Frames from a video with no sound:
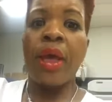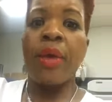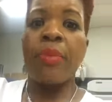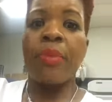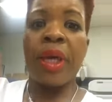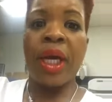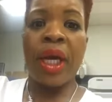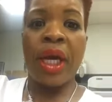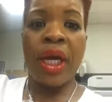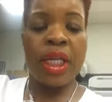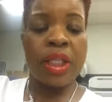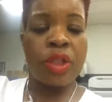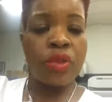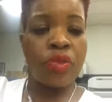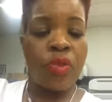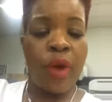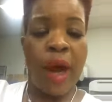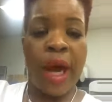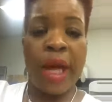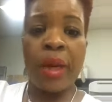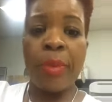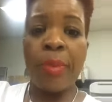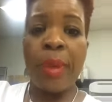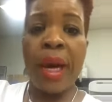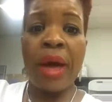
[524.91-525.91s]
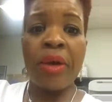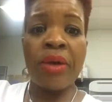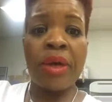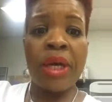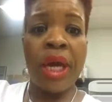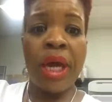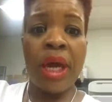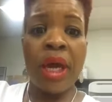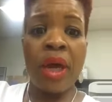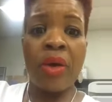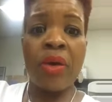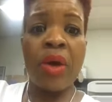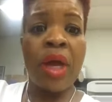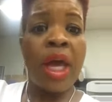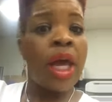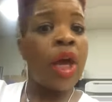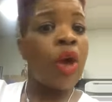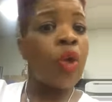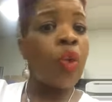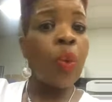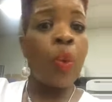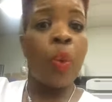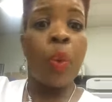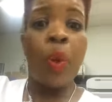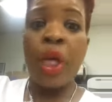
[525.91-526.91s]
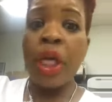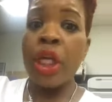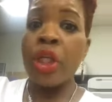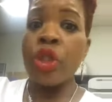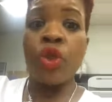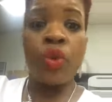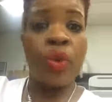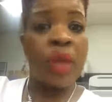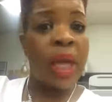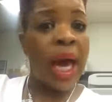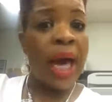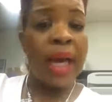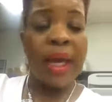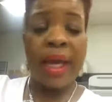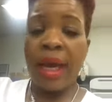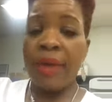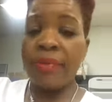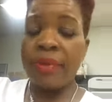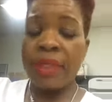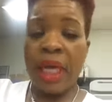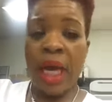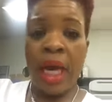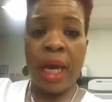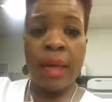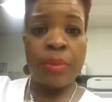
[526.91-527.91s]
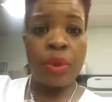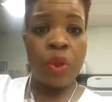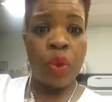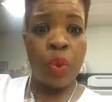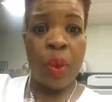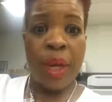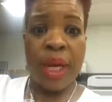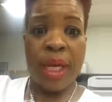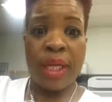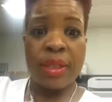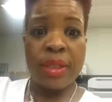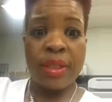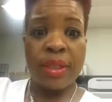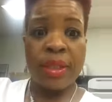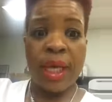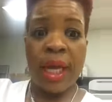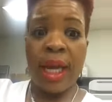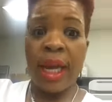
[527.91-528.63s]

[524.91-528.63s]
Because right about now, we do not have time to waste,